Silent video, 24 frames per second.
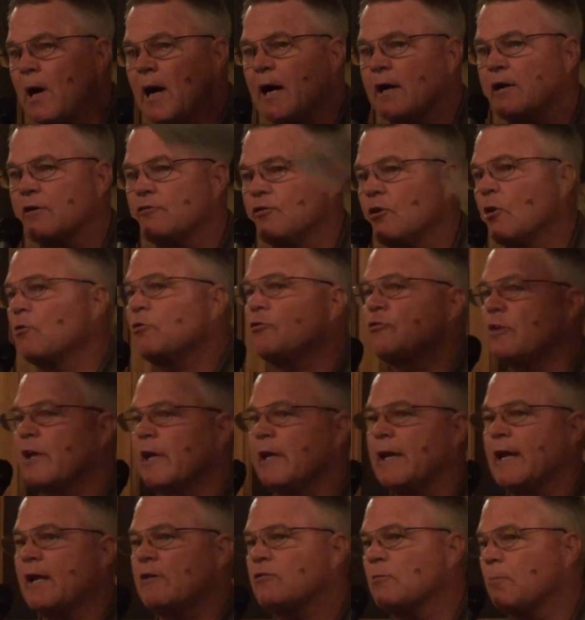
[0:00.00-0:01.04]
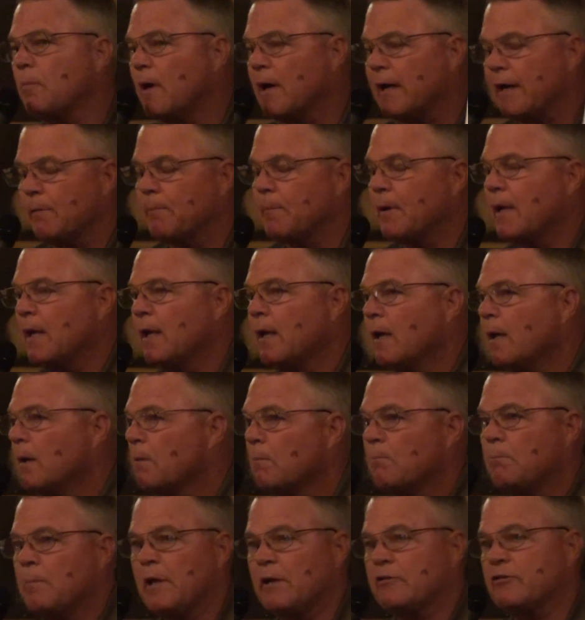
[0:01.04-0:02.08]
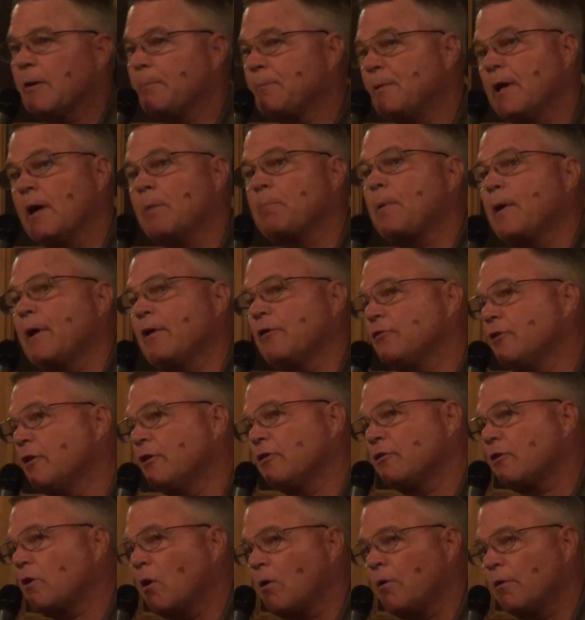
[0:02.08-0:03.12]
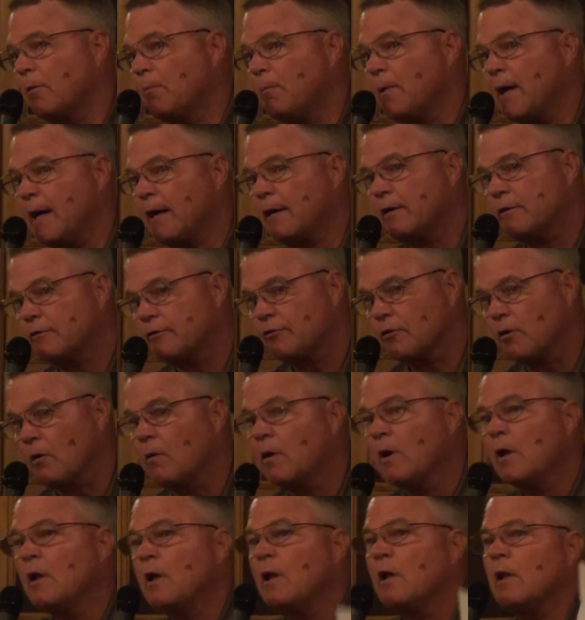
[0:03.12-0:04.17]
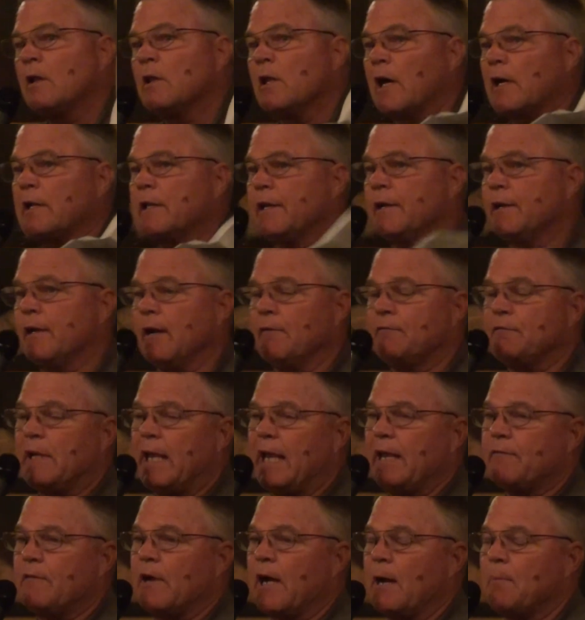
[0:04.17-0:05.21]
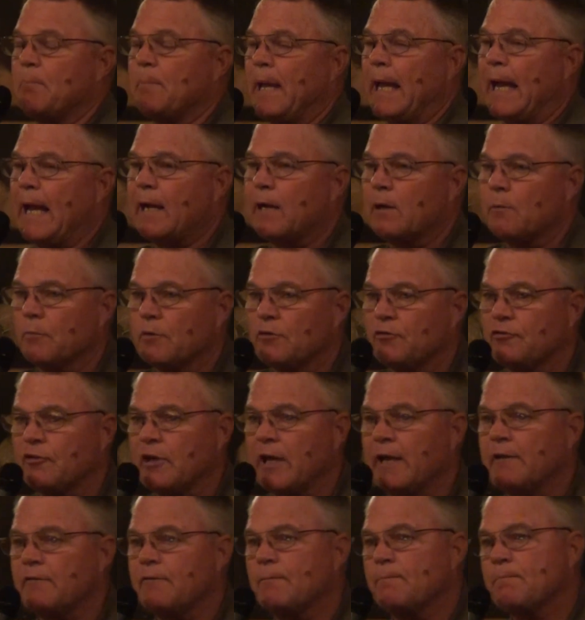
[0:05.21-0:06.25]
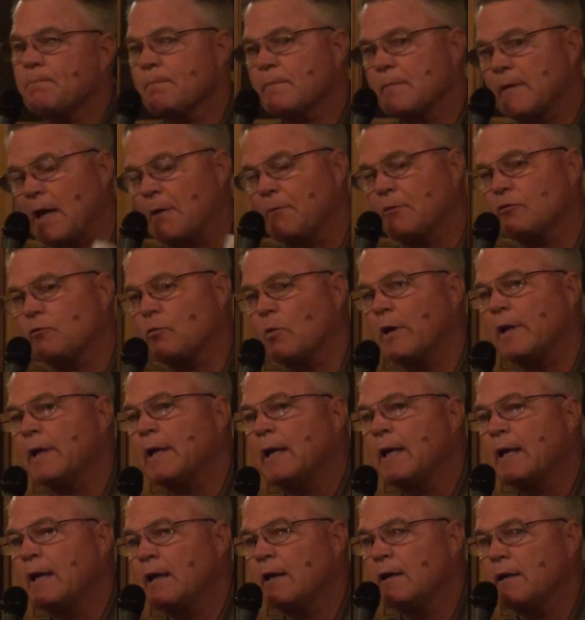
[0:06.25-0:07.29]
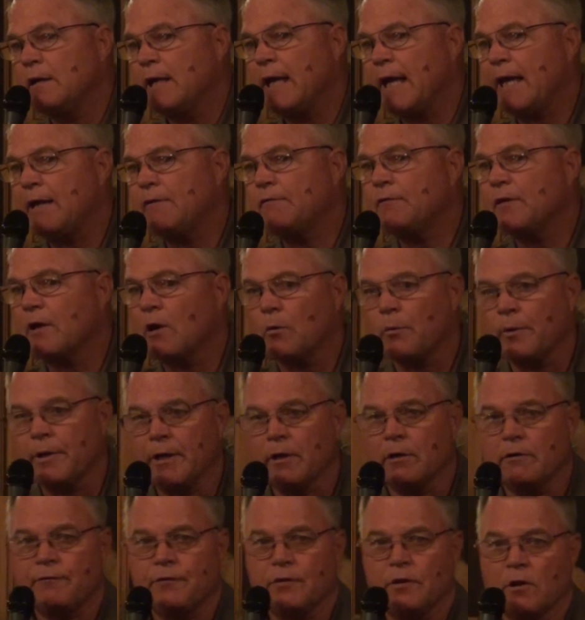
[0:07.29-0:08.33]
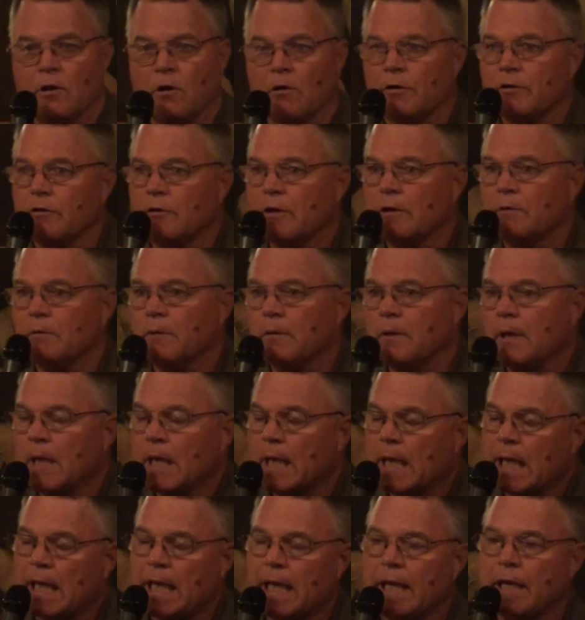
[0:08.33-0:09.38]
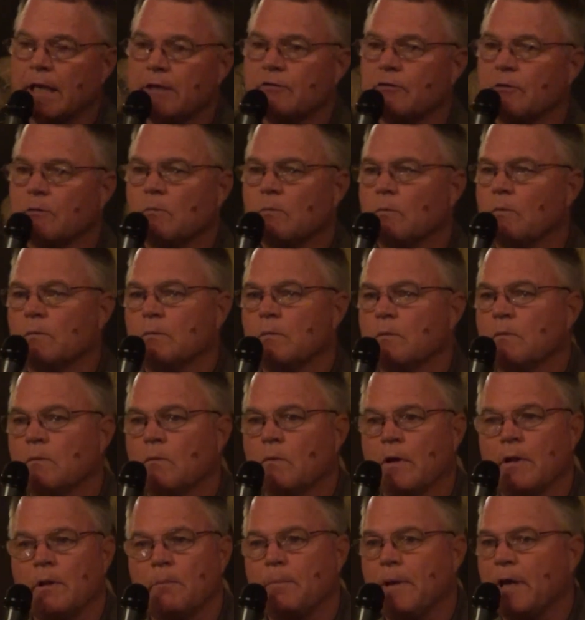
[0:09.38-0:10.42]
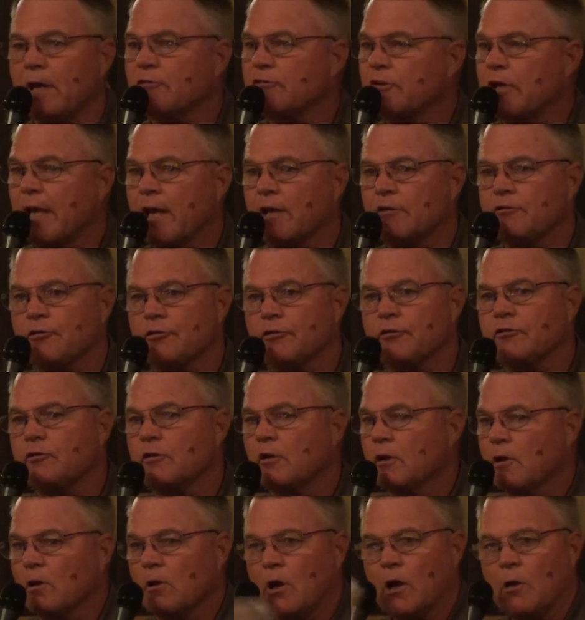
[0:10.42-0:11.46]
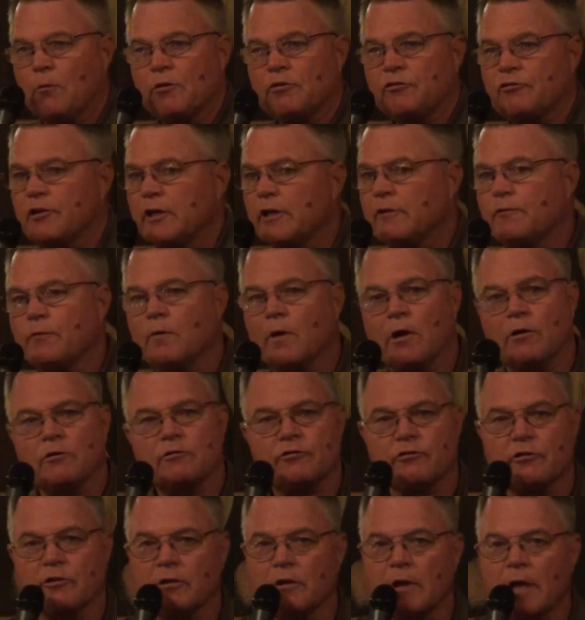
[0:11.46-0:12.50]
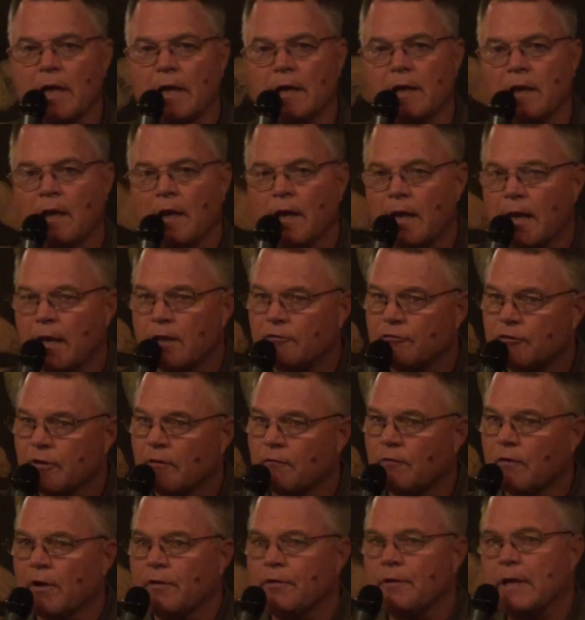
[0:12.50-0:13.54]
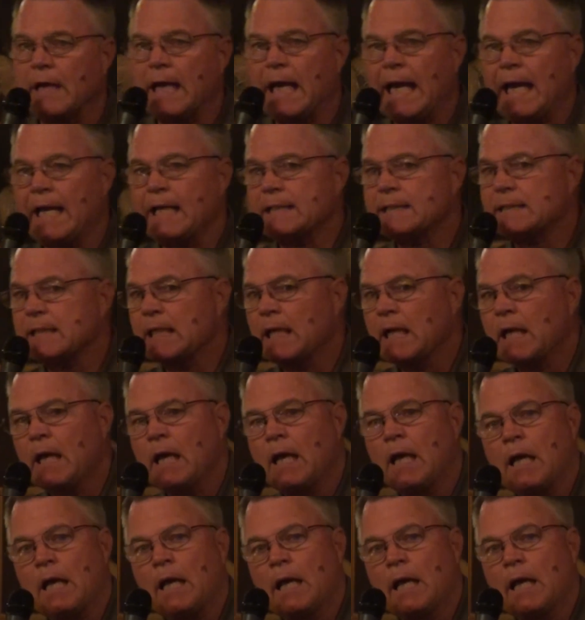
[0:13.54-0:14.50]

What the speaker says: a balk, Joe's saying that's a balk, but except the umpire didn't call it a balk. So luckily enough, Dave got back and was safe. That was one. Dave Del Rio, if you know it, he's one of the best catchers, along with Steve Welch and several other guys.